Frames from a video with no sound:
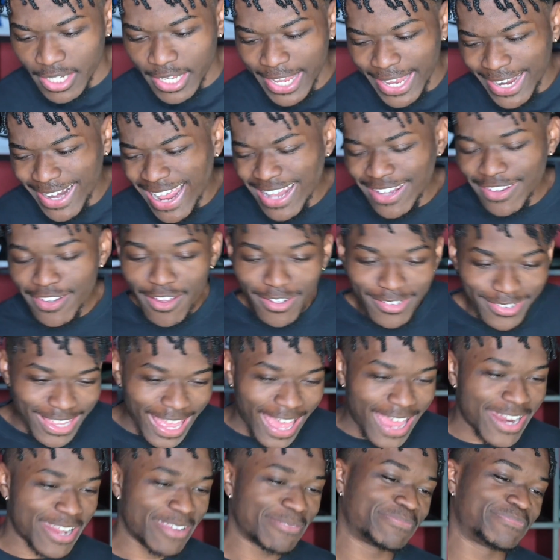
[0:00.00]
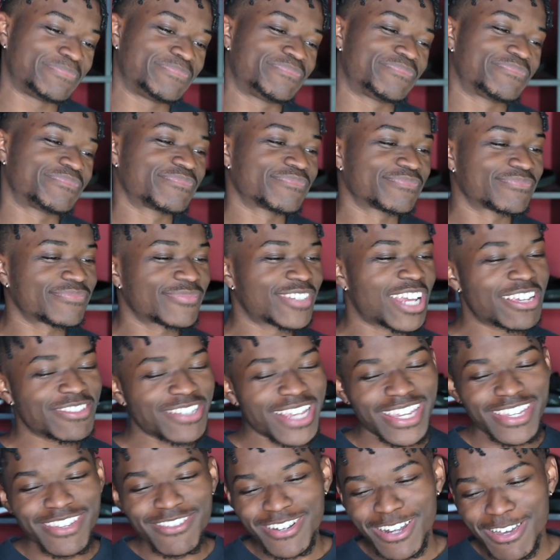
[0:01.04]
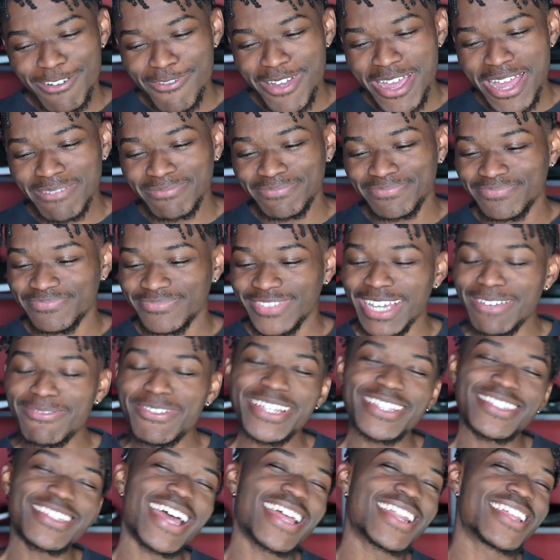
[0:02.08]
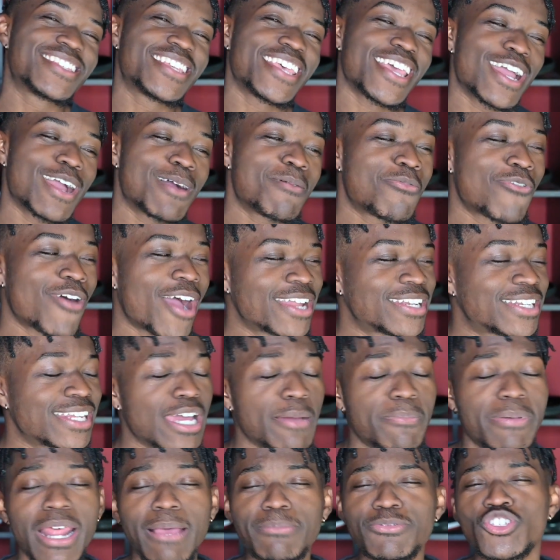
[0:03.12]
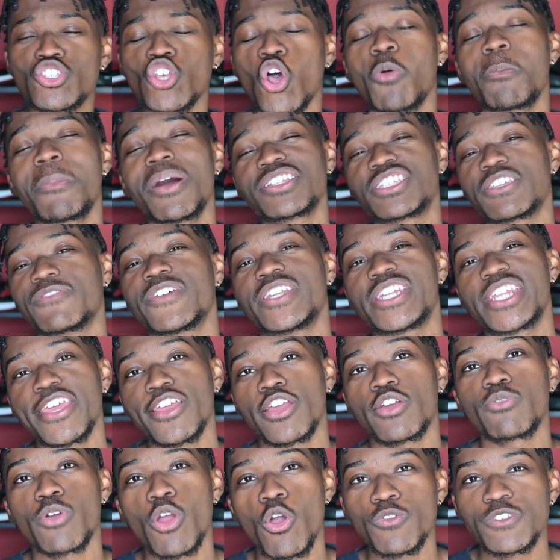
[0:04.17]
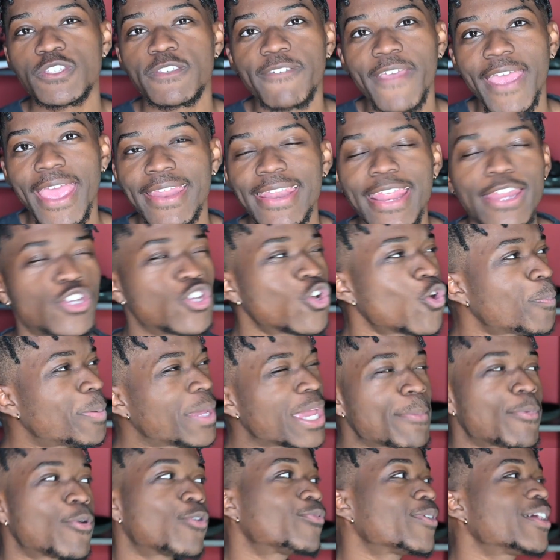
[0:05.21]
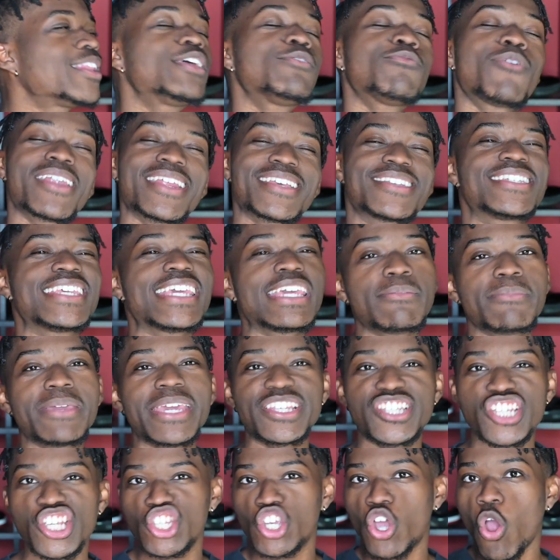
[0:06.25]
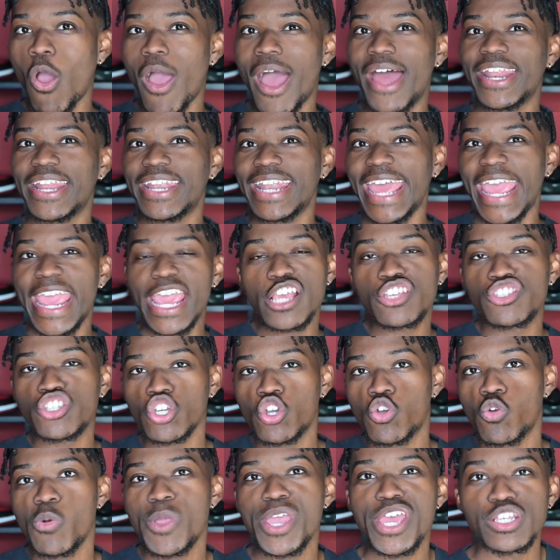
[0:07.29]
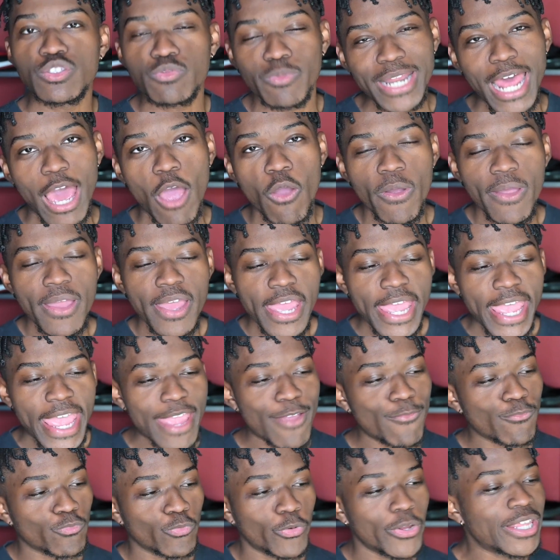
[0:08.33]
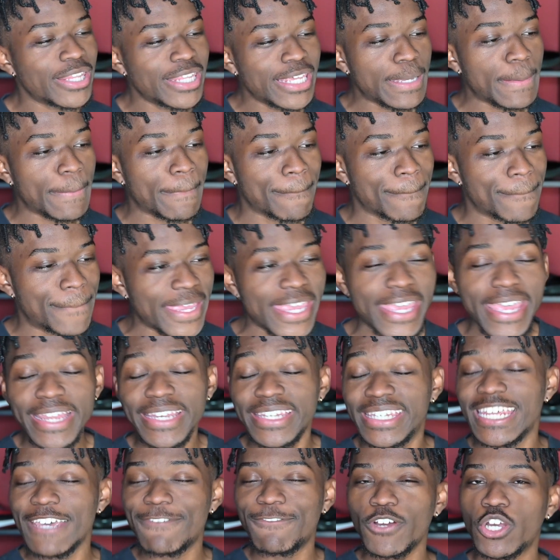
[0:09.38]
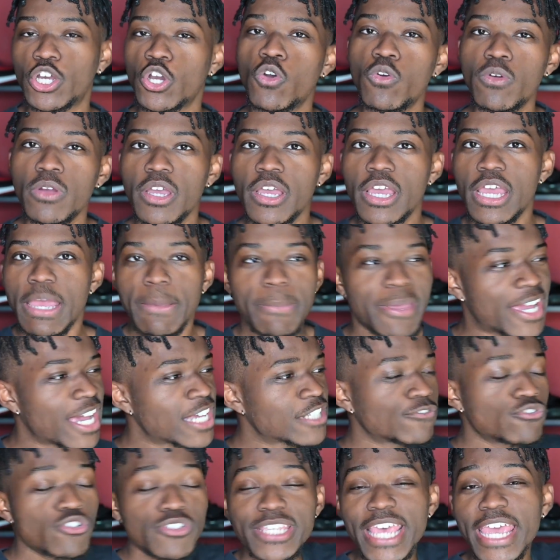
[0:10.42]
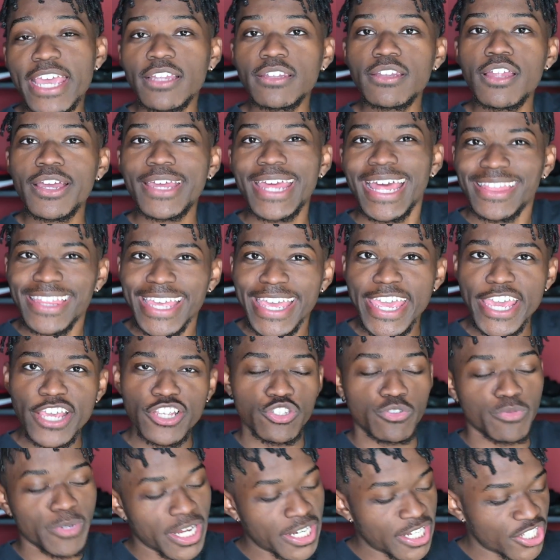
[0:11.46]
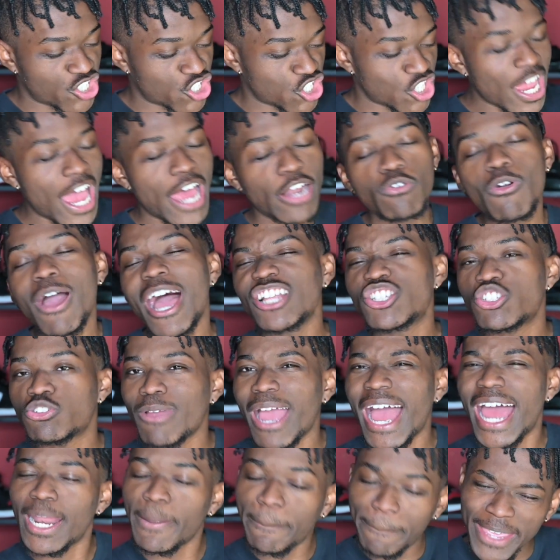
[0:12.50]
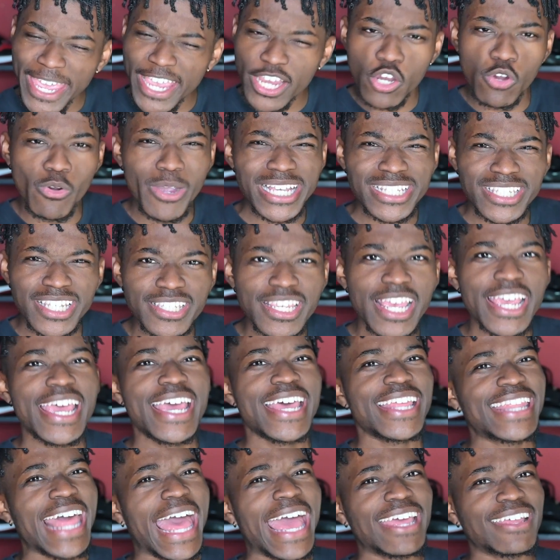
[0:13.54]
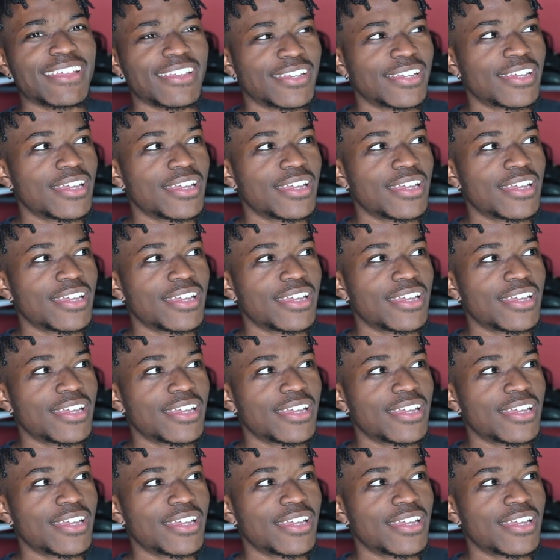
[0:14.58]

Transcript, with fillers: And I looked at it, I was like, you know what? I mean, it's not a terrible idea, but I'm so much of a Derrick Rose fan. And do people really want to see me just go out and ace a quiz without it really being difficult? Because if you take a look at the history of this channel, I try to pick quizzes that